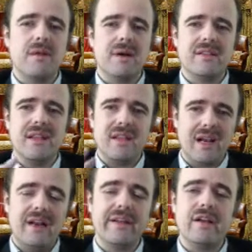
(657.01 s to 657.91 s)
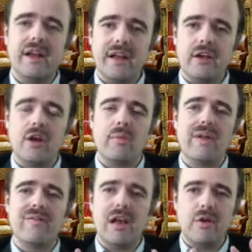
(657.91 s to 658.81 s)
about the clinical and
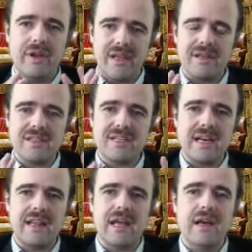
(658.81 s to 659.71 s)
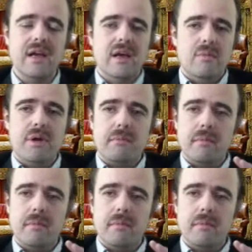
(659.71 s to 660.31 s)
economic value and understanding that, but